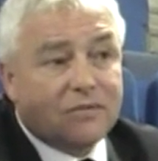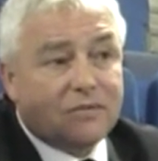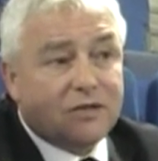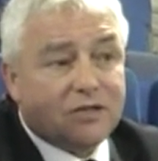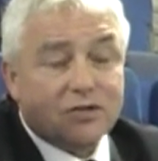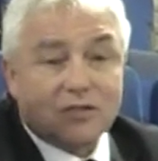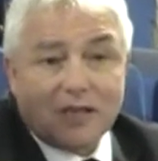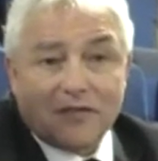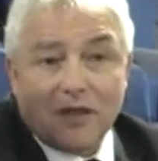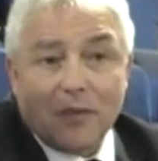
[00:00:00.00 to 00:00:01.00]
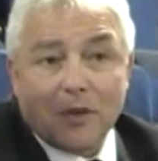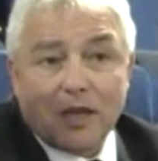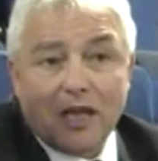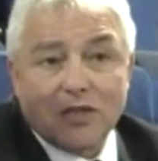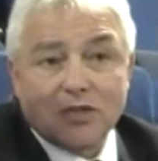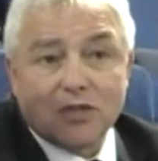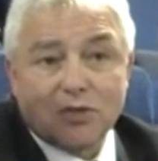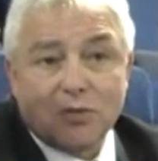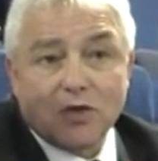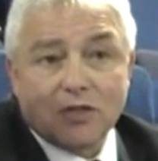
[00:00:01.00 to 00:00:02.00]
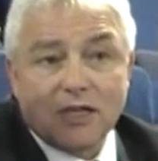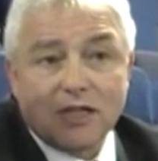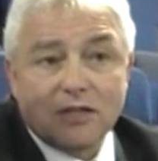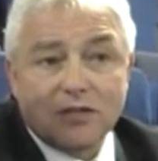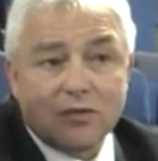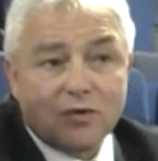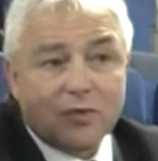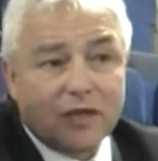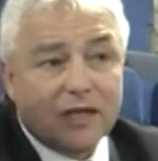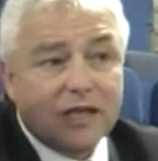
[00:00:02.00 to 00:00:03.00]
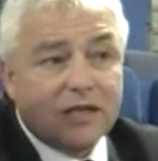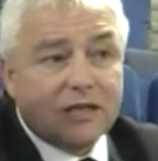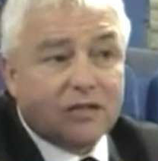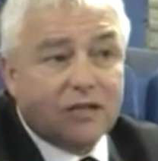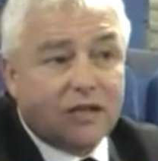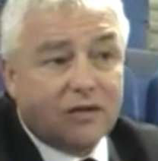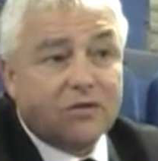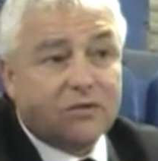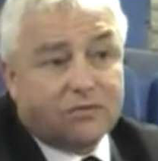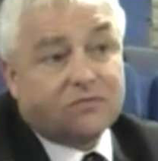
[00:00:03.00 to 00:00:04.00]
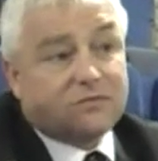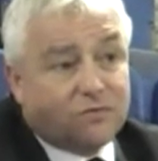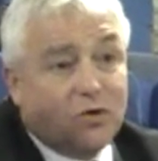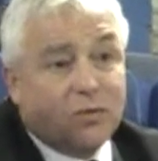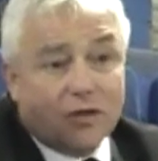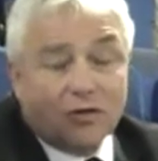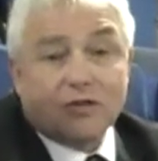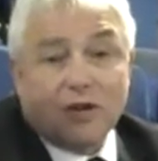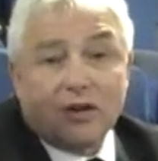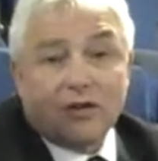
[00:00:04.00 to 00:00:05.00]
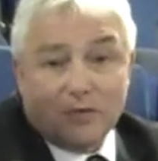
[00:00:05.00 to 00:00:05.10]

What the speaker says: a successful application to Sport England will be looked on,